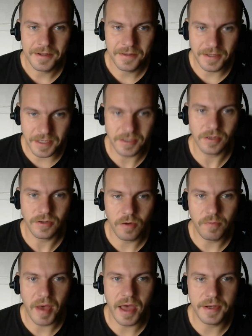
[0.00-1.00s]
The digital
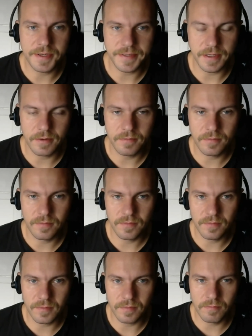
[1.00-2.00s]
nomad
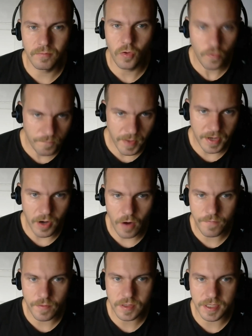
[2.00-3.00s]
movement
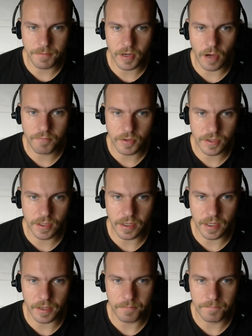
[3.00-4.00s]
offers them an
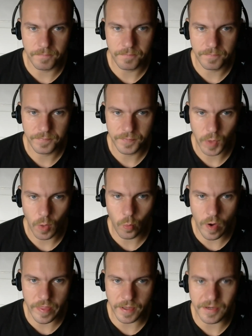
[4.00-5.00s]
opportunity
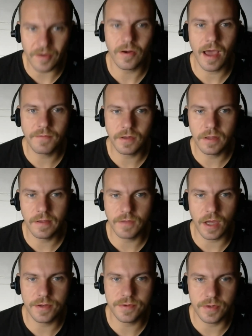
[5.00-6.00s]
where they don't have to leave the
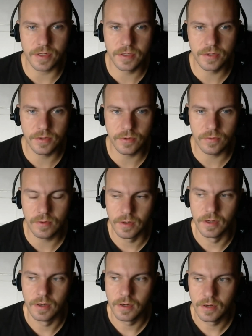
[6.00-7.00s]
country to
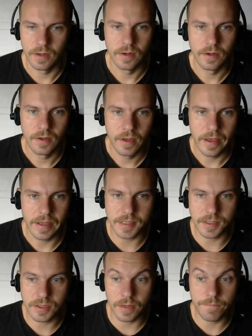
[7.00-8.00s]

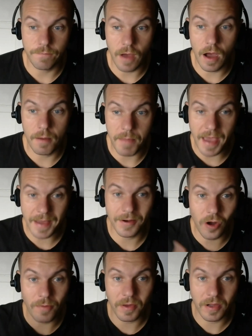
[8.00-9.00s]
essentially
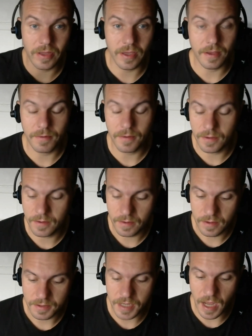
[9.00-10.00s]
economically
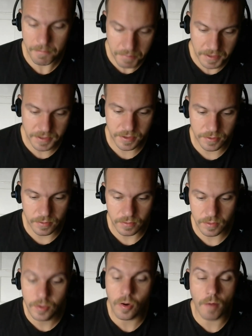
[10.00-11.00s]
tap into
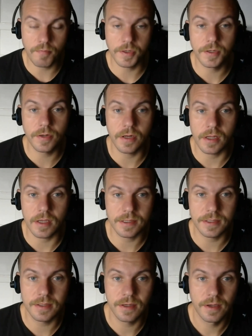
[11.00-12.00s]
new
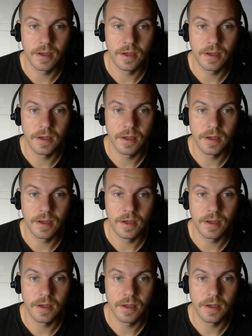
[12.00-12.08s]
opportunities.